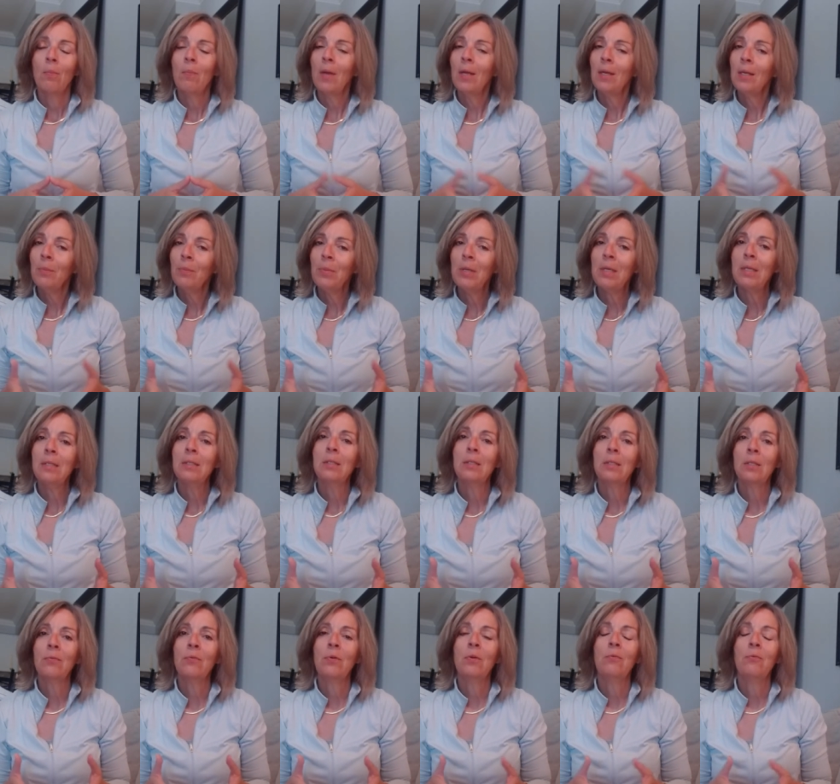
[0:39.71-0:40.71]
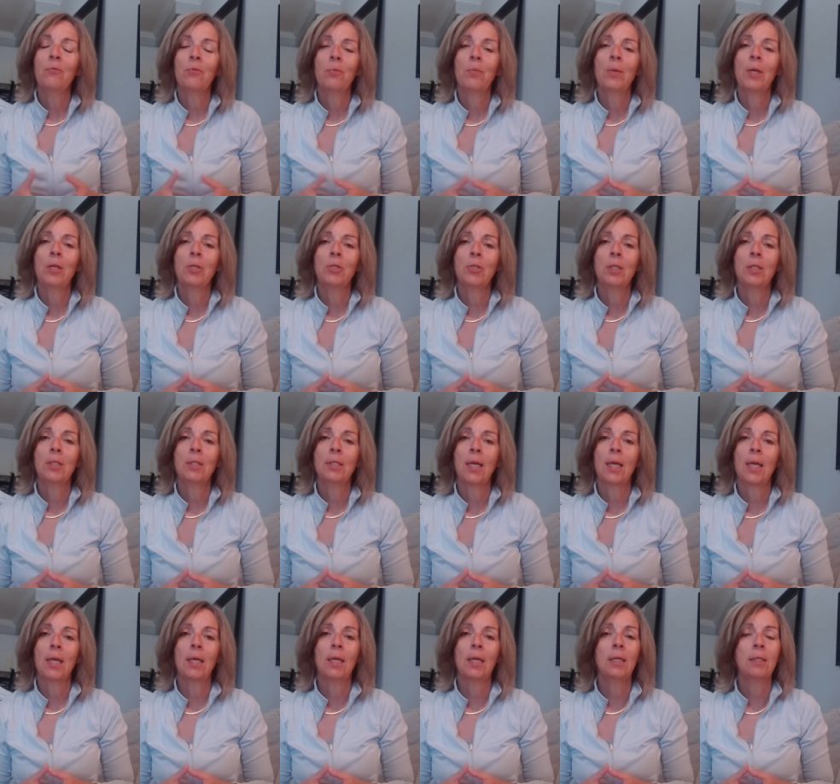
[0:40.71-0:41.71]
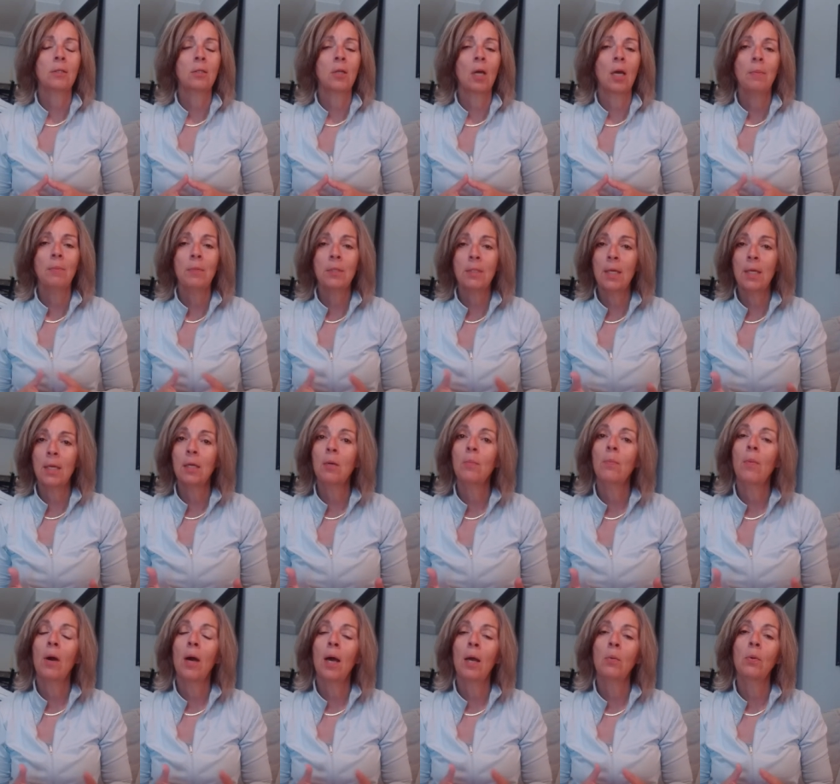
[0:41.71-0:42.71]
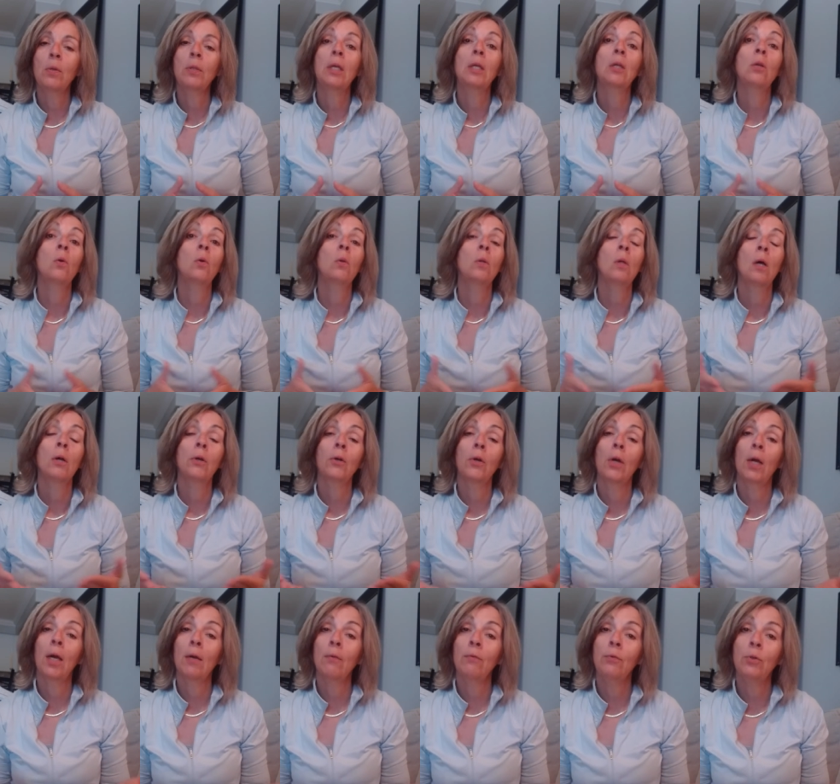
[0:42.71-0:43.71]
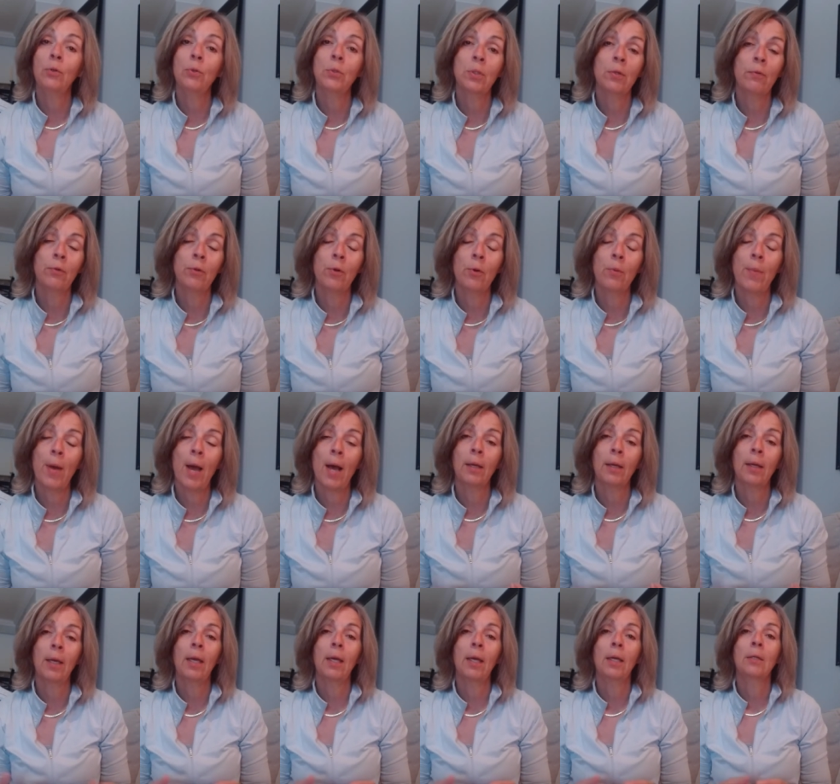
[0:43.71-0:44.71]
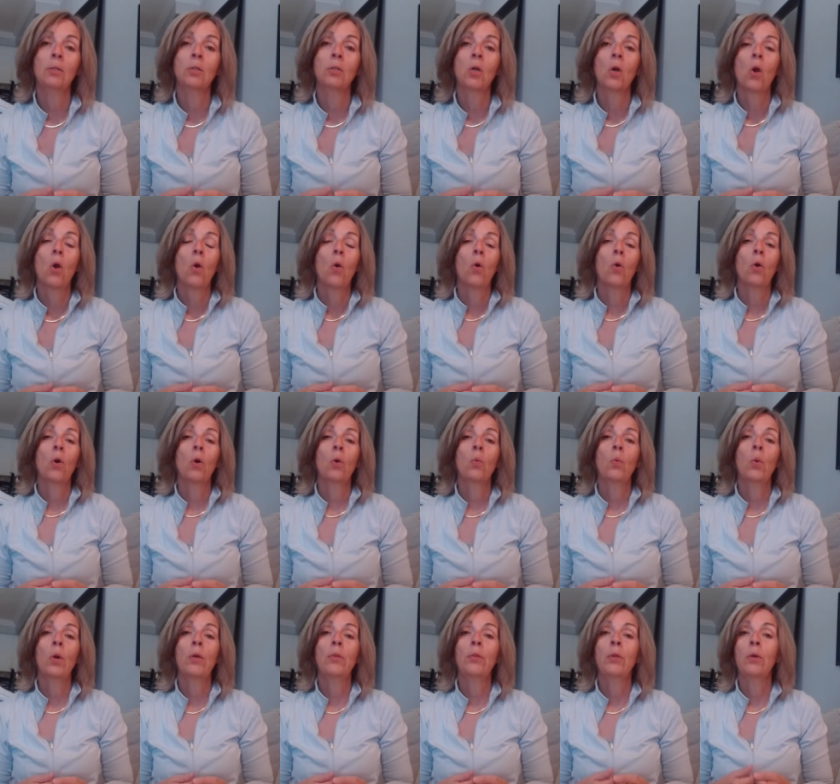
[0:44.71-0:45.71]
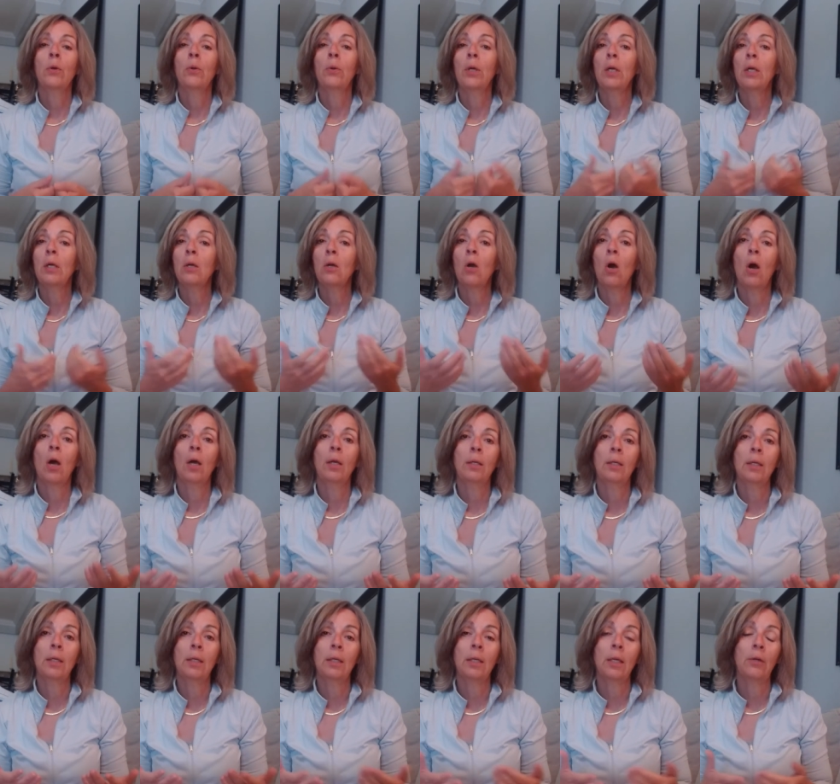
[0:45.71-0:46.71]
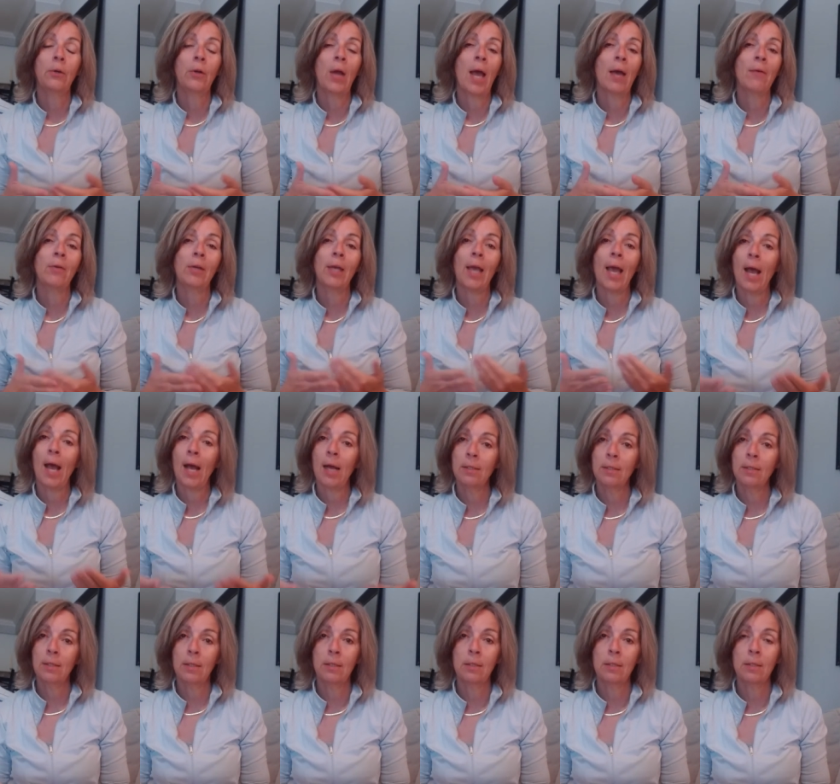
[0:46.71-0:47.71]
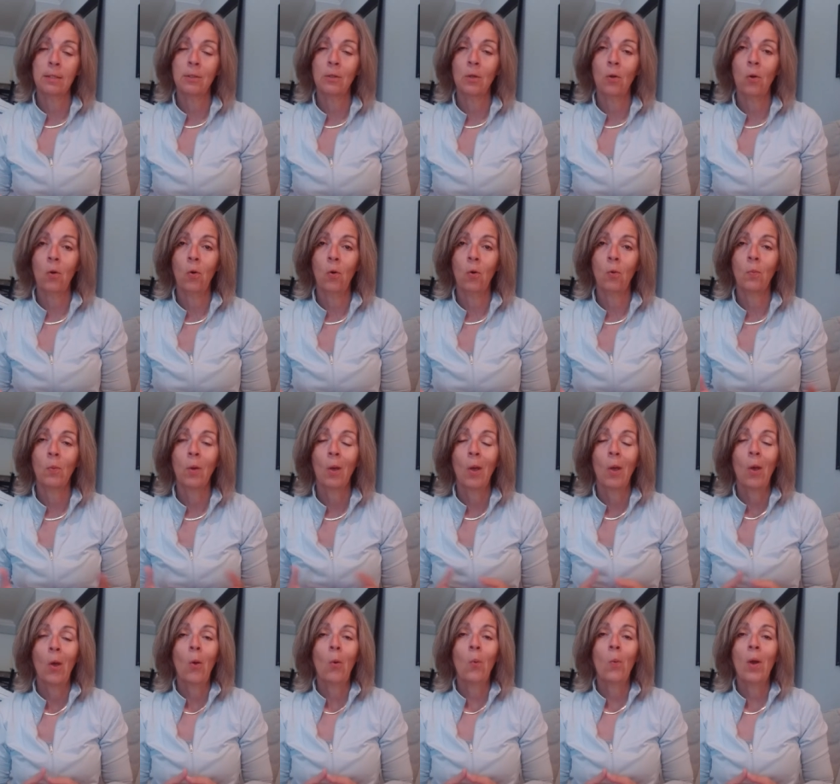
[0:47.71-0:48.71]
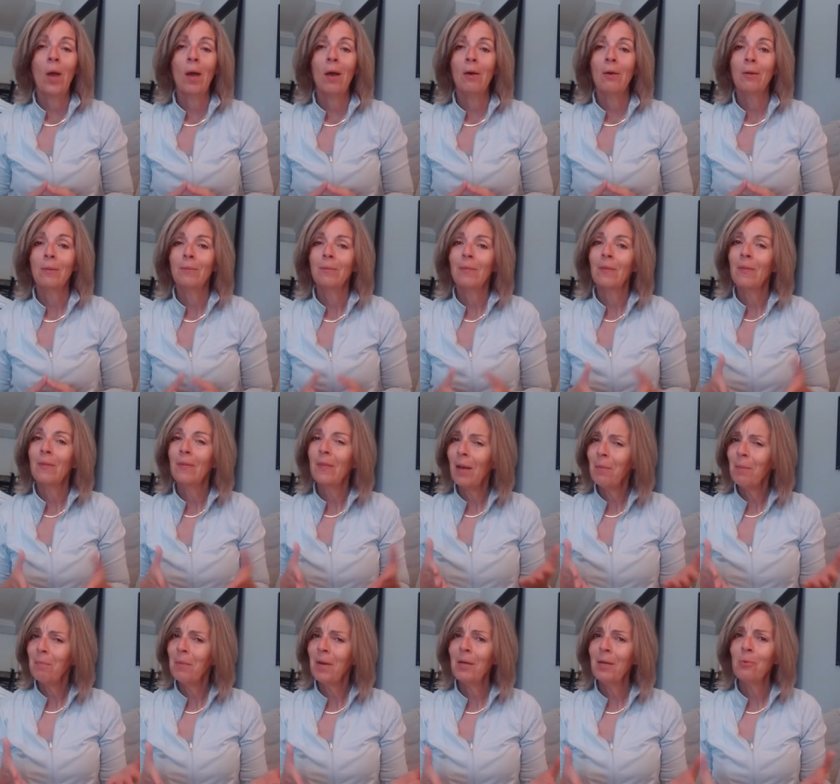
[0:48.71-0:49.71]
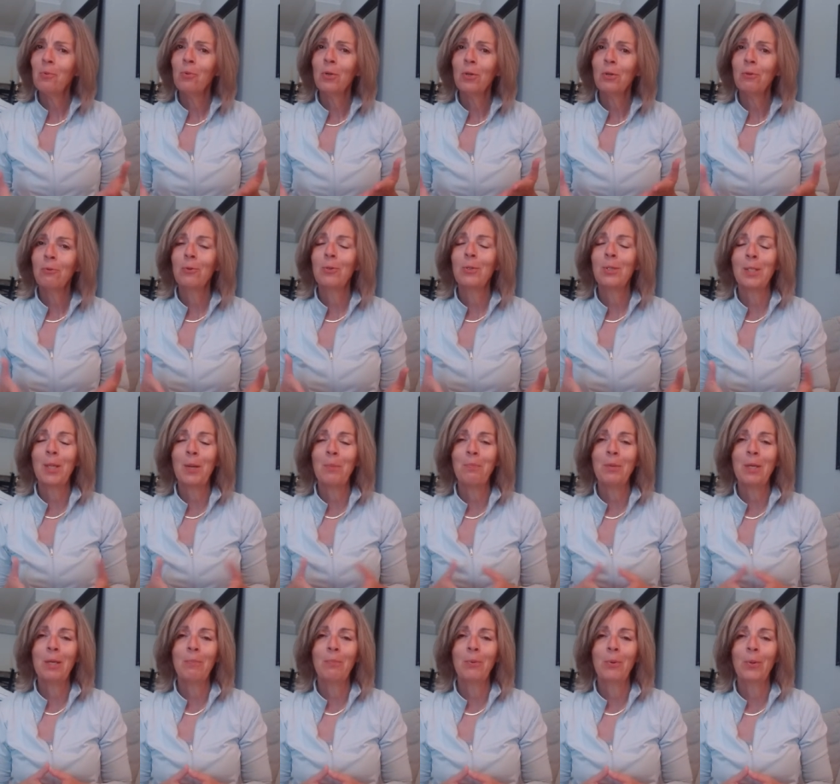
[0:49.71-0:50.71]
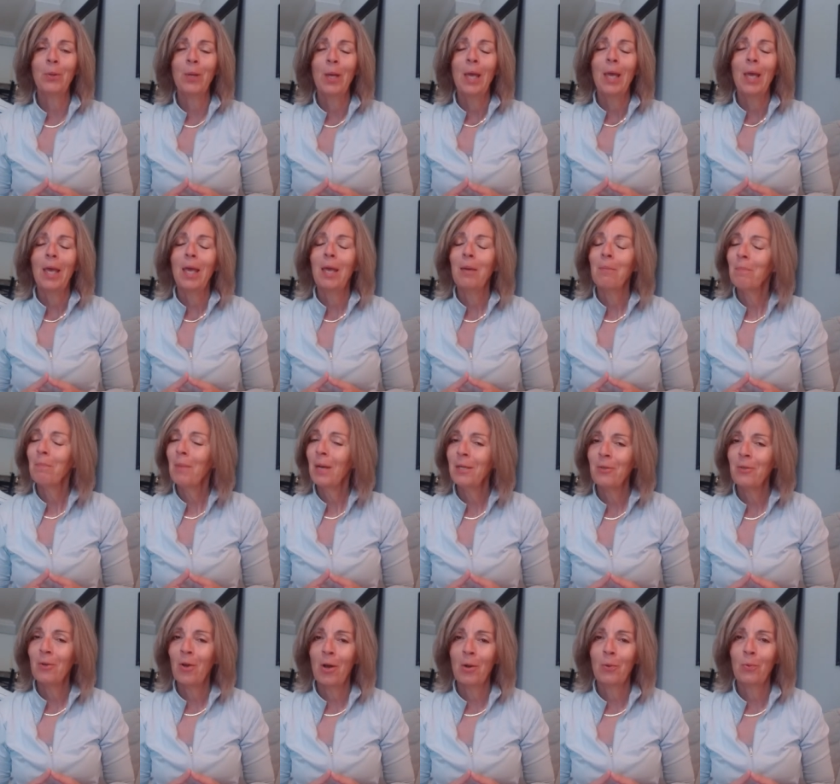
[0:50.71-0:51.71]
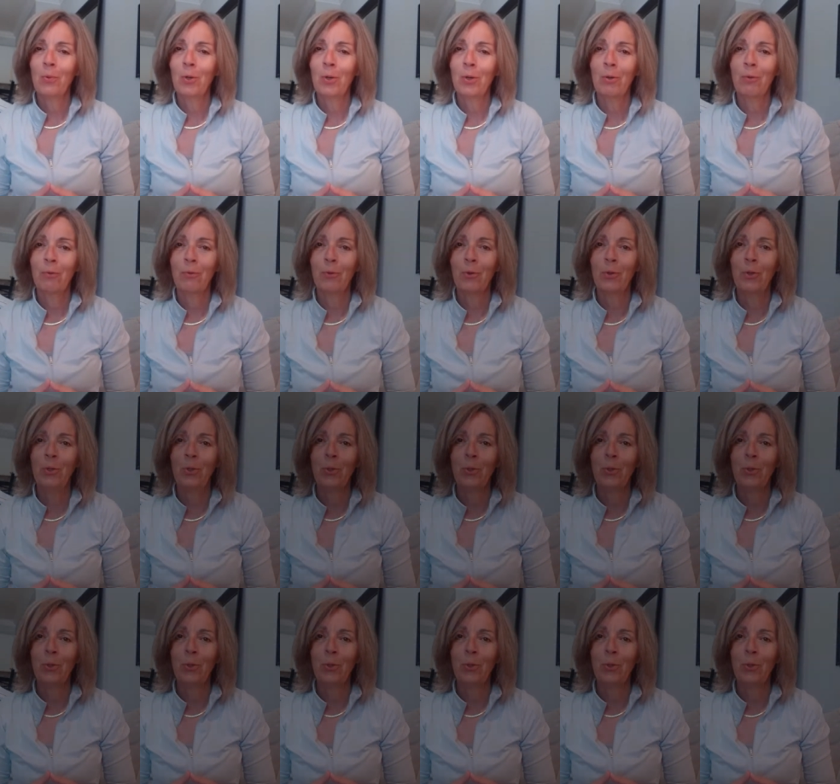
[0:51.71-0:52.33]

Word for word: Many pieces of information say it's time to say goodbye when they no longer have use of their back end, or when they're incontinent and having accidents in the home. Well, that might work for some people, it might not work for